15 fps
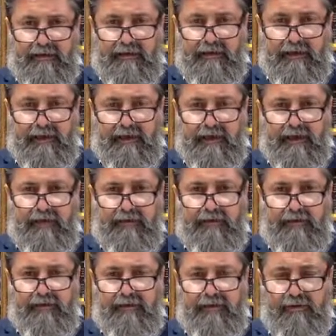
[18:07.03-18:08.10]
And
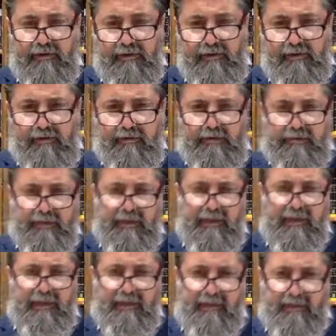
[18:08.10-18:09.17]
HaKadosh Baruch
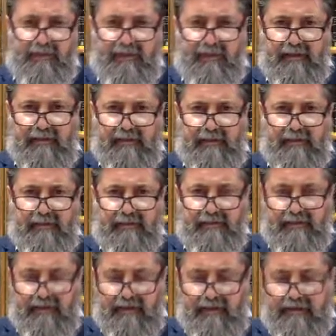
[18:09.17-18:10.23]
gave him a secret.
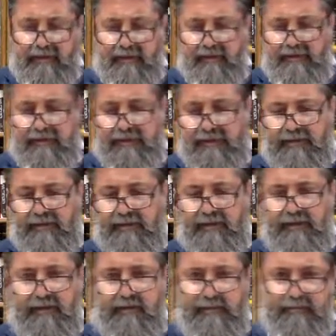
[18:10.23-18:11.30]
Hashem says to
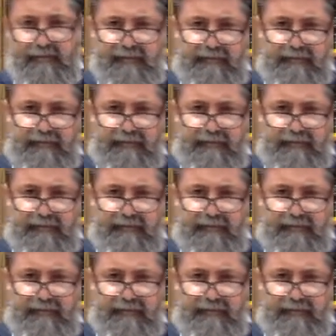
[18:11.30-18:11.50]
him,